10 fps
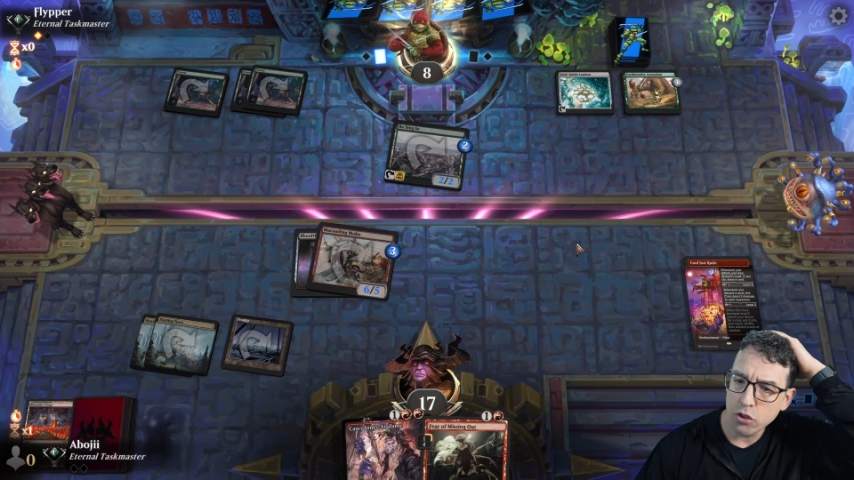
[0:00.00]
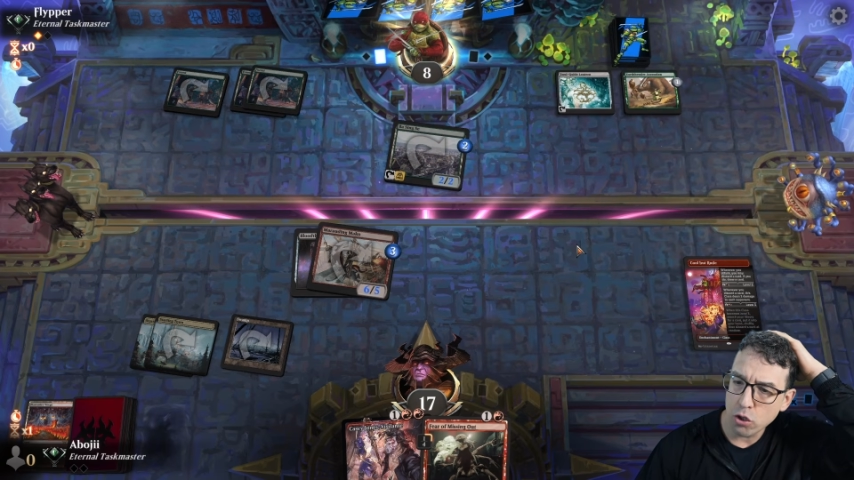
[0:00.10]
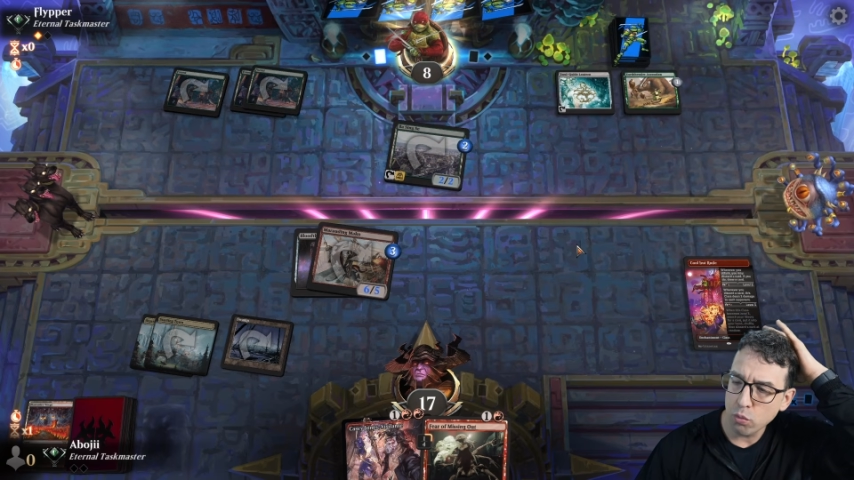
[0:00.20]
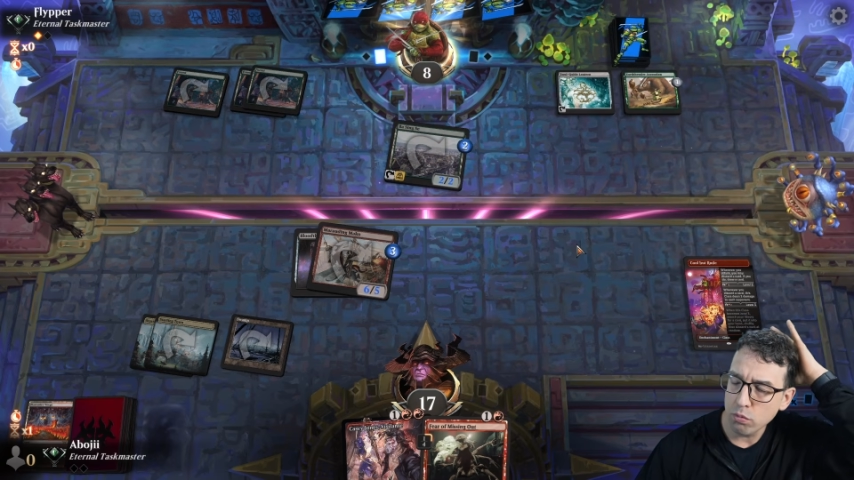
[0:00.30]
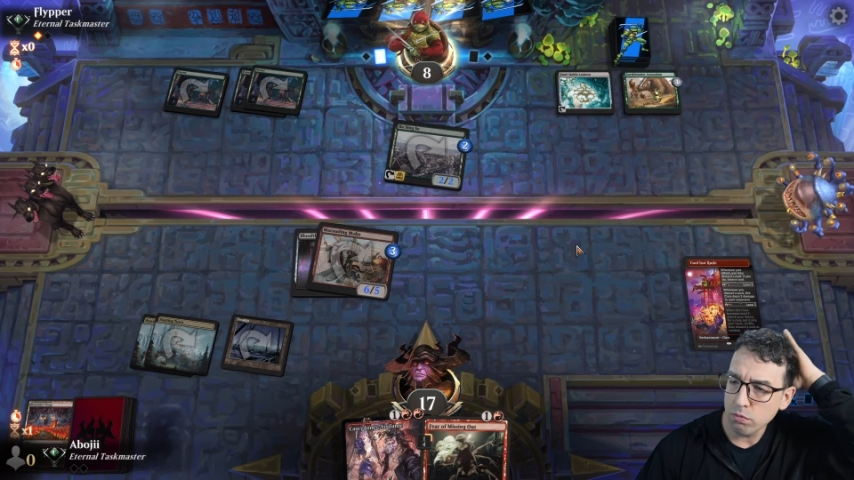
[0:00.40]

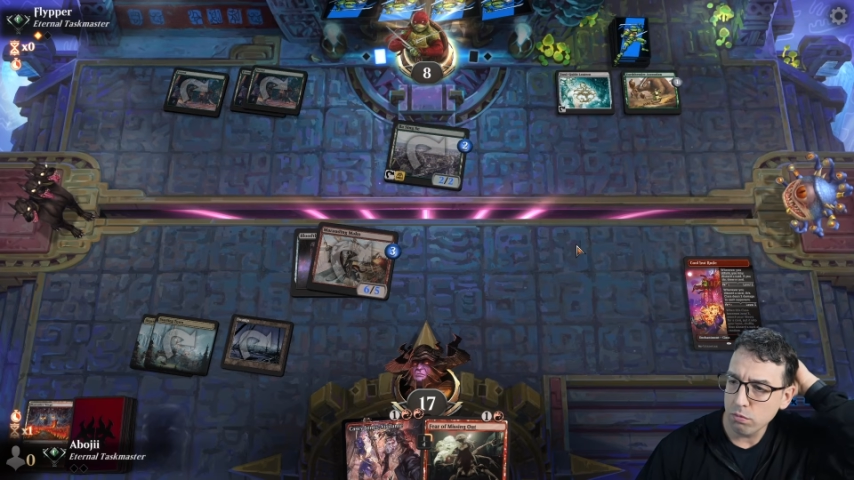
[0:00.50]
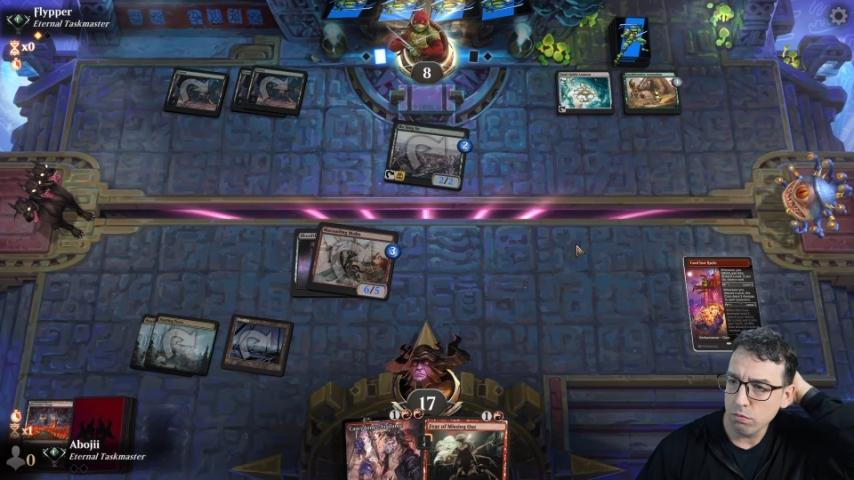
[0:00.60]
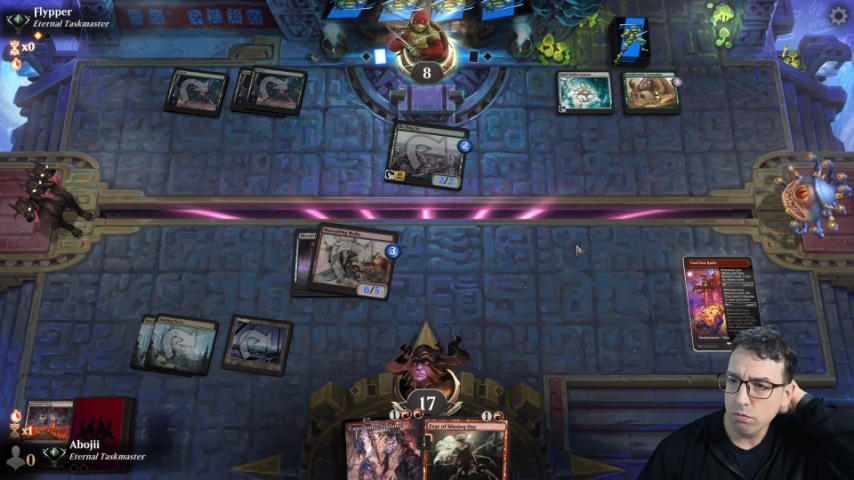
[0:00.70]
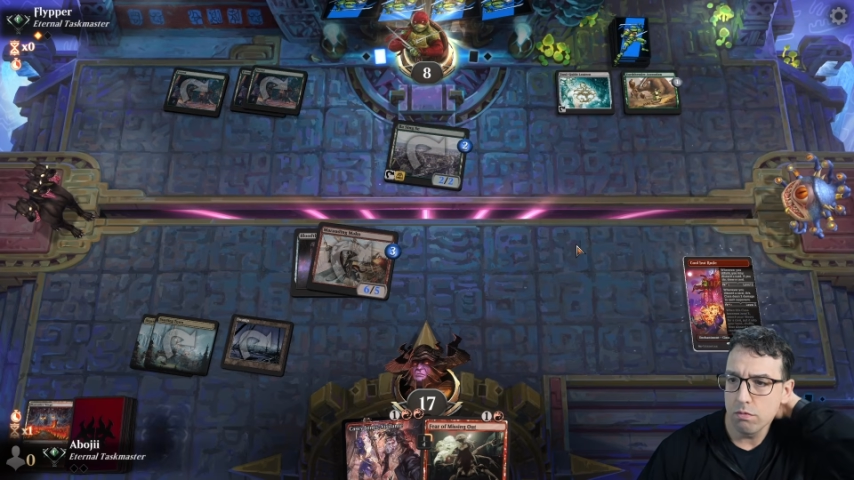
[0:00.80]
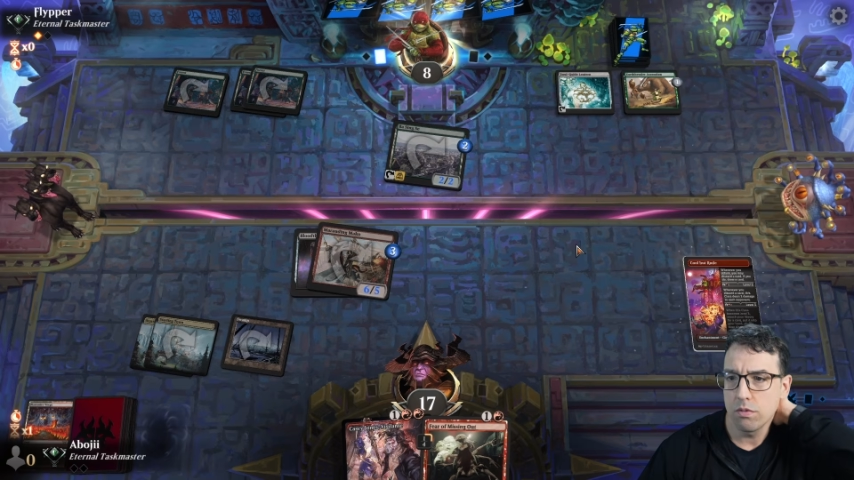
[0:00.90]

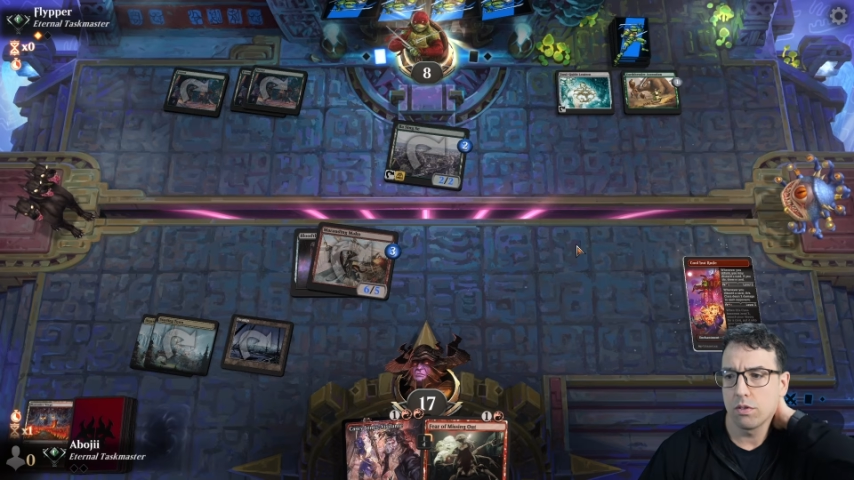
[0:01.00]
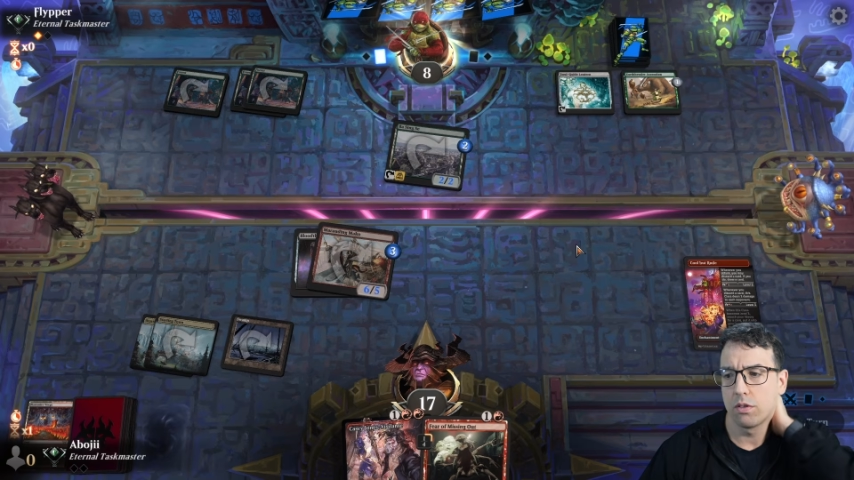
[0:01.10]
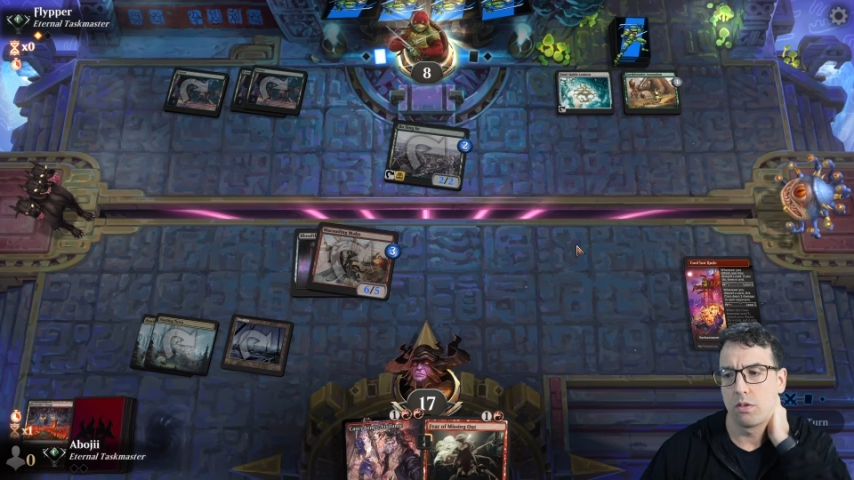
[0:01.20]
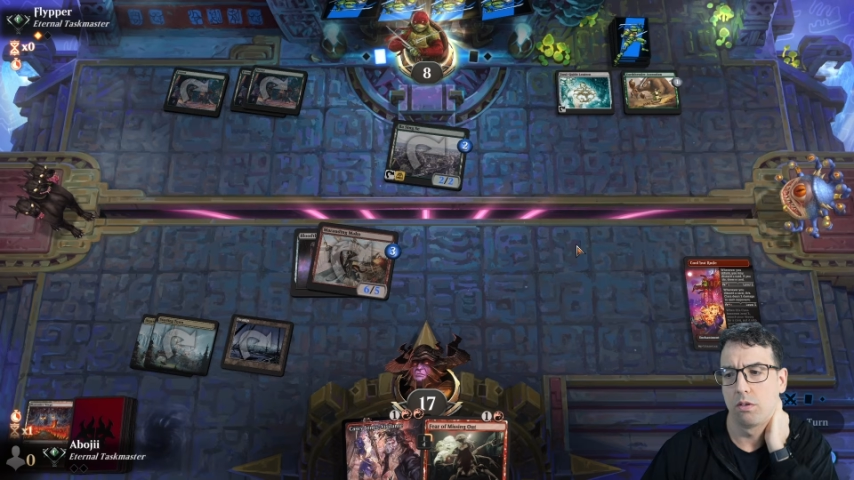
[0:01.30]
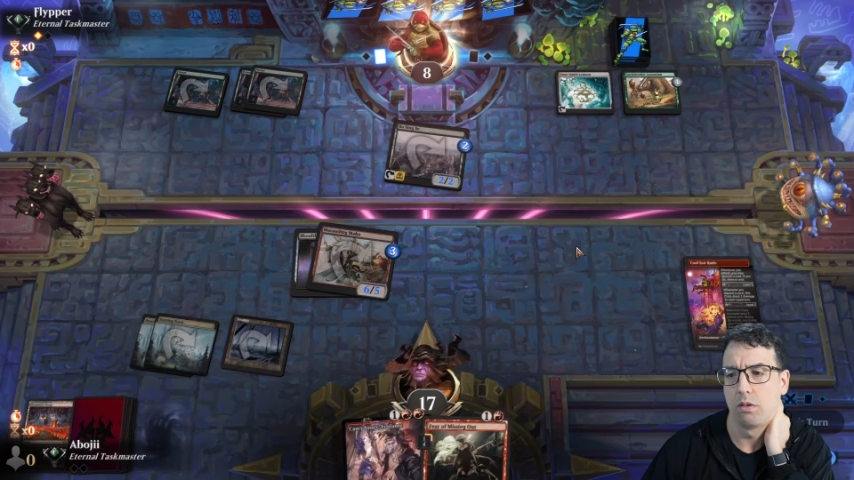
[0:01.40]
Jones.